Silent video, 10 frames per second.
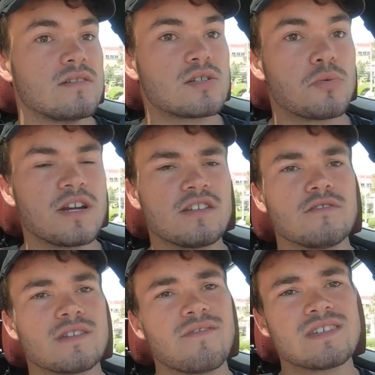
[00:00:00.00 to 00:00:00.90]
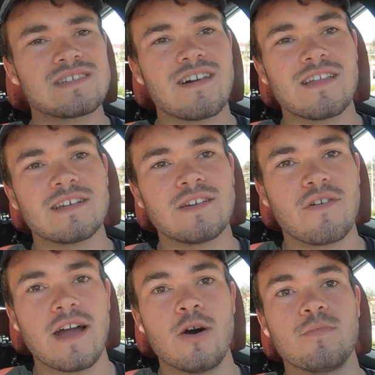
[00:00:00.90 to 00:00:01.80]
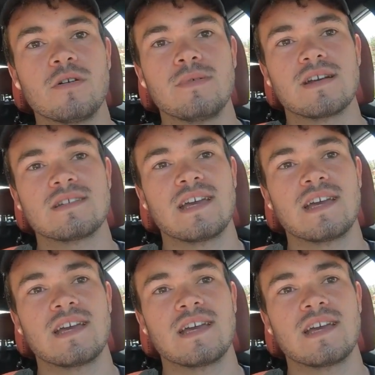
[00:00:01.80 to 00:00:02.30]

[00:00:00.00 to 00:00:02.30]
22s have a slightly different output because